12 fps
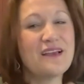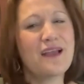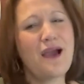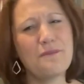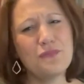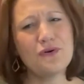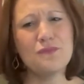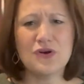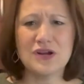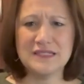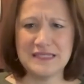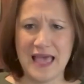a couple
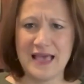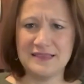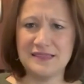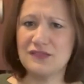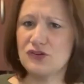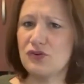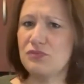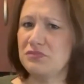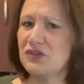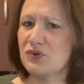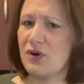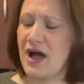more debts, a
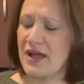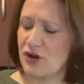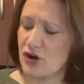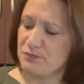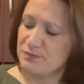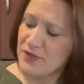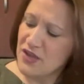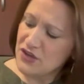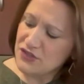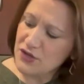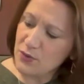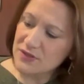little higher.
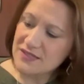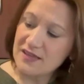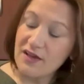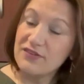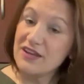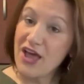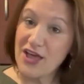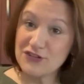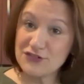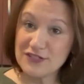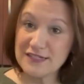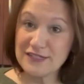So
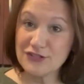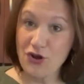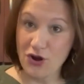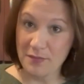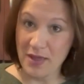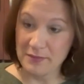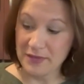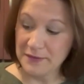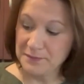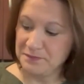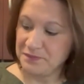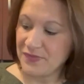$700 in car
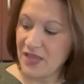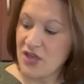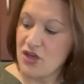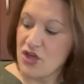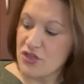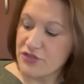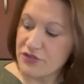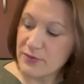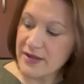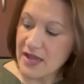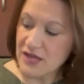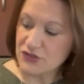payment,
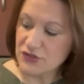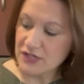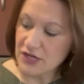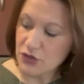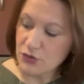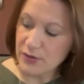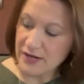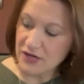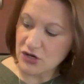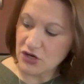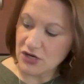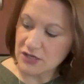$300
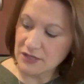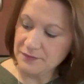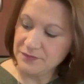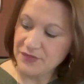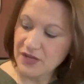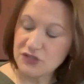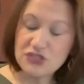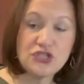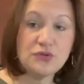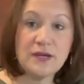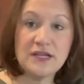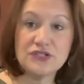credit card,
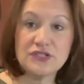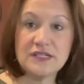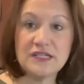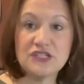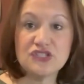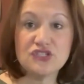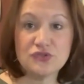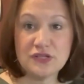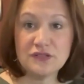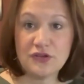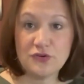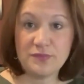$200 in a
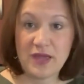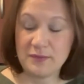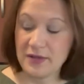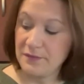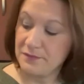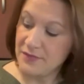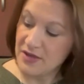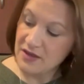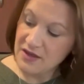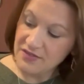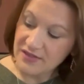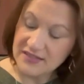student loan payment.
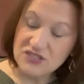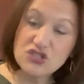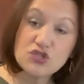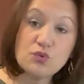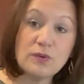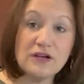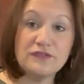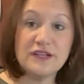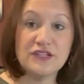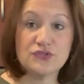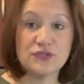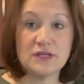That's
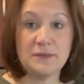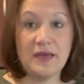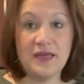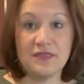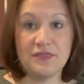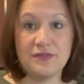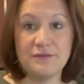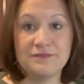$1,200 a month.